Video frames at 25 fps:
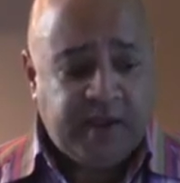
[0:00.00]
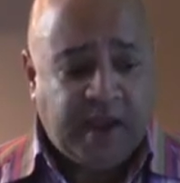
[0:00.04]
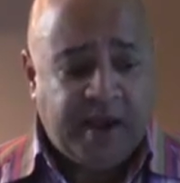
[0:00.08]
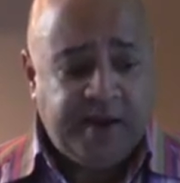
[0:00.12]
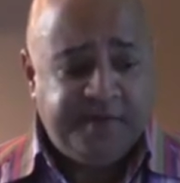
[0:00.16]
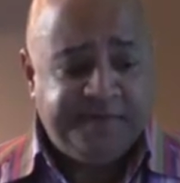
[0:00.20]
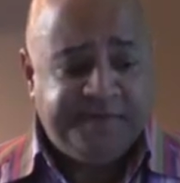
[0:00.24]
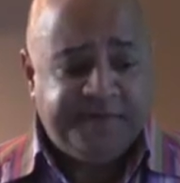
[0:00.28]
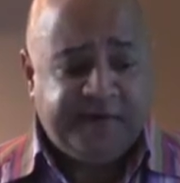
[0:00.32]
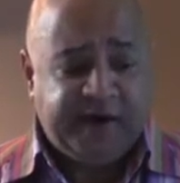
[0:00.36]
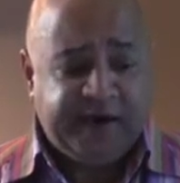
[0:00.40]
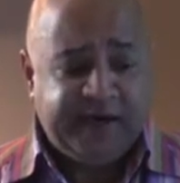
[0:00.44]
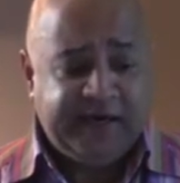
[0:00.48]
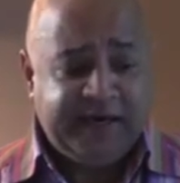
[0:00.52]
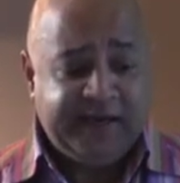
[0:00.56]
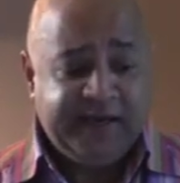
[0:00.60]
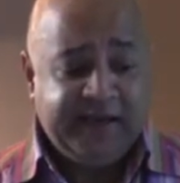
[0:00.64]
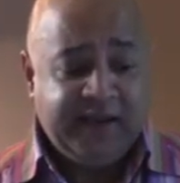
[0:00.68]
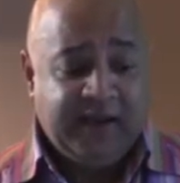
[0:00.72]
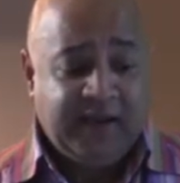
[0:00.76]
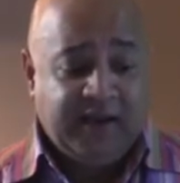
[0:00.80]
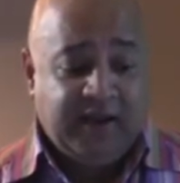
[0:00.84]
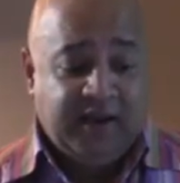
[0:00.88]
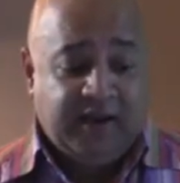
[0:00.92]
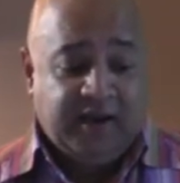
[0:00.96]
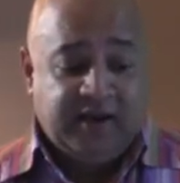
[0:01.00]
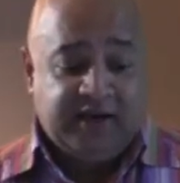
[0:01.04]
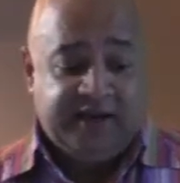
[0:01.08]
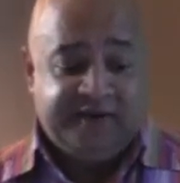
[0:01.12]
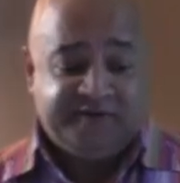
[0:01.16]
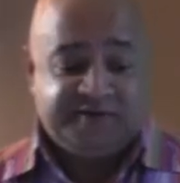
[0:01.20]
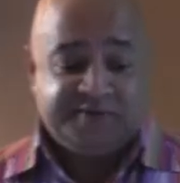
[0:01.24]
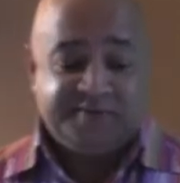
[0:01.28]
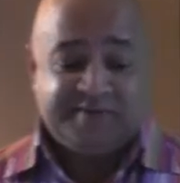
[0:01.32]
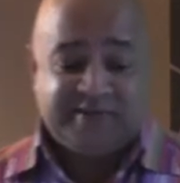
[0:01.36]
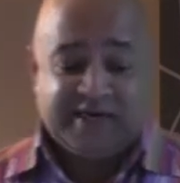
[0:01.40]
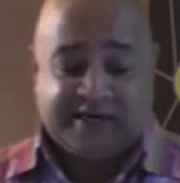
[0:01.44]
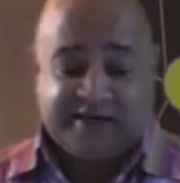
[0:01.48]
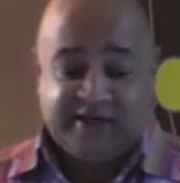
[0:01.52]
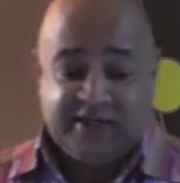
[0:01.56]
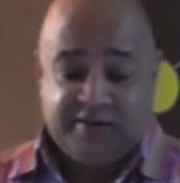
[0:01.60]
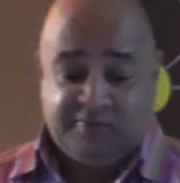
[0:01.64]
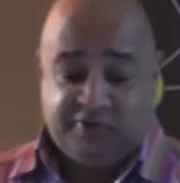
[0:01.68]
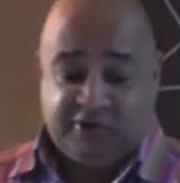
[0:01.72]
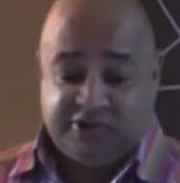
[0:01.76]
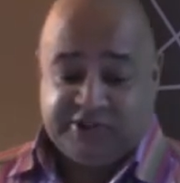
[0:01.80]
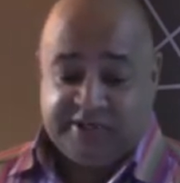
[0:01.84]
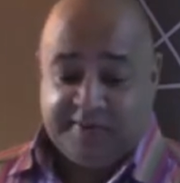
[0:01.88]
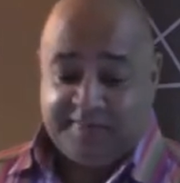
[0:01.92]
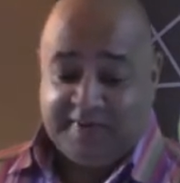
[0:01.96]
And finally, leave some slack in the
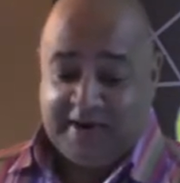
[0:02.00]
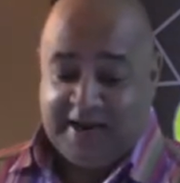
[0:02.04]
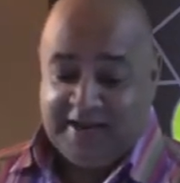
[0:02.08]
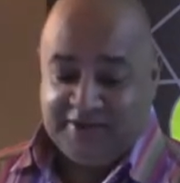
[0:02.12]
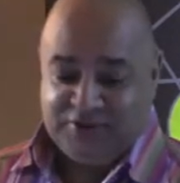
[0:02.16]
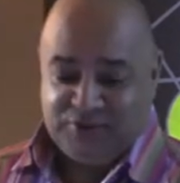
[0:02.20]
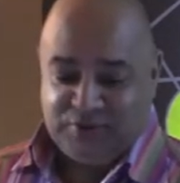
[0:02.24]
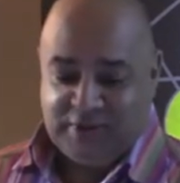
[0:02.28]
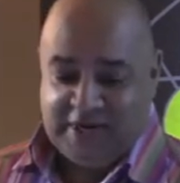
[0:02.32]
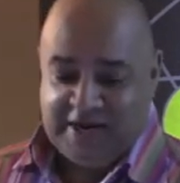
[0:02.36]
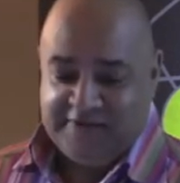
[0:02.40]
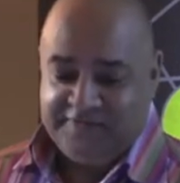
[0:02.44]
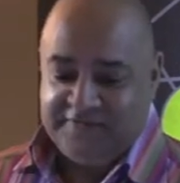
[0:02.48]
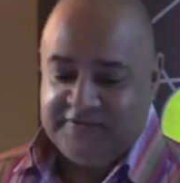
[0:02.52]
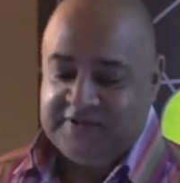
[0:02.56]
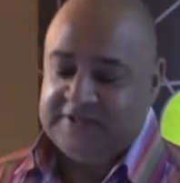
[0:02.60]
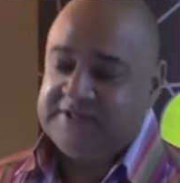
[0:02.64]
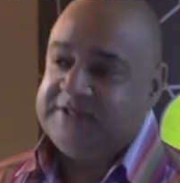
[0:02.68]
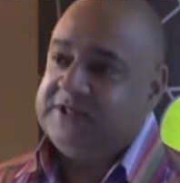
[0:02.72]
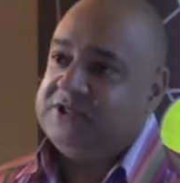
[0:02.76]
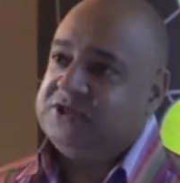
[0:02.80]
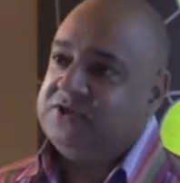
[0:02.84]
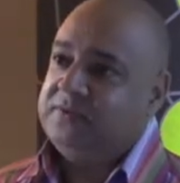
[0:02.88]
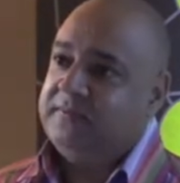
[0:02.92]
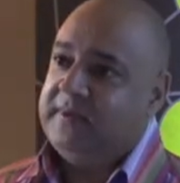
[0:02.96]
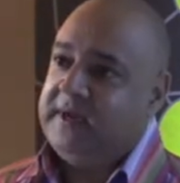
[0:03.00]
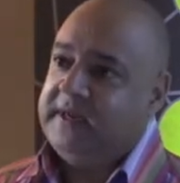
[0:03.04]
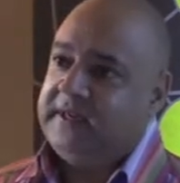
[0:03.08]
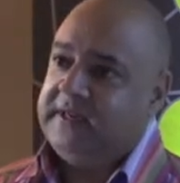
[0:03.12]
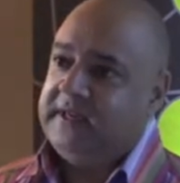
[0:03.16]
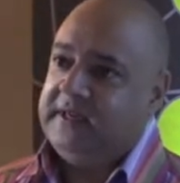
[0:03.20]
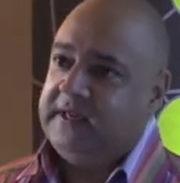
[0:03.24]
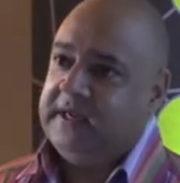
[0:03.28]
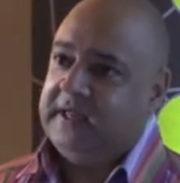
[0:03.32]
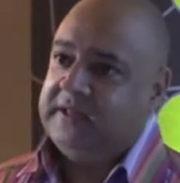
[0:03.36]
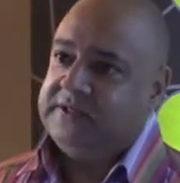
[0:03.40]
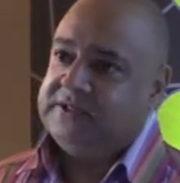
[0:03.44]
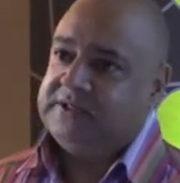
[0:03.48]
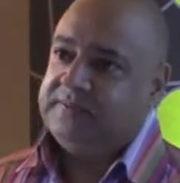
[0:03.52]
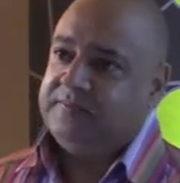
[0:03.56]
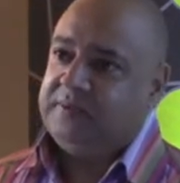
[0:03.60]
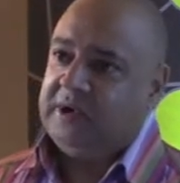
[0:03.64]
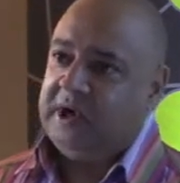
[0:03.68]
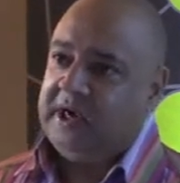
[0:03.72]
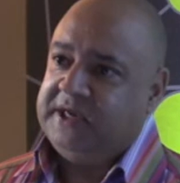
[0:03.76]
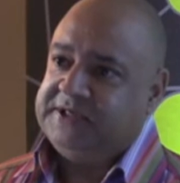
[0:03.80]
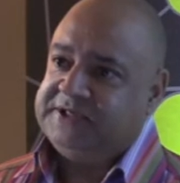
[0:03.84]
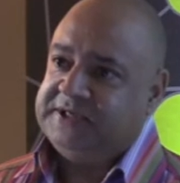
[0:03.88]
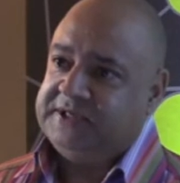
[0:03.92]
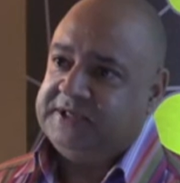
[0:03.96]
project plan to allow for decision-making and
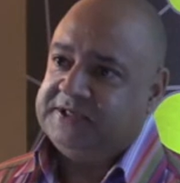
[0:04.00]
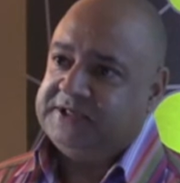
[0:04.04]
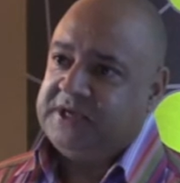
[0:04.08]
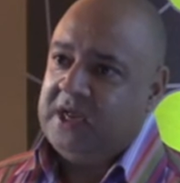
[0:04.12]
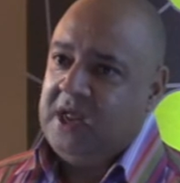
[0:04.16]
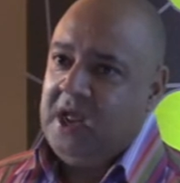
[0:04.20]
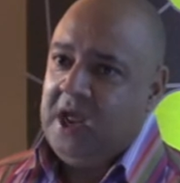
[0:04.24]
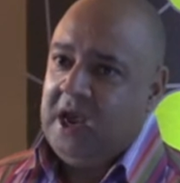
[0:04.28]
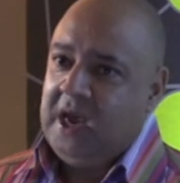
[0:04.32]
surprises.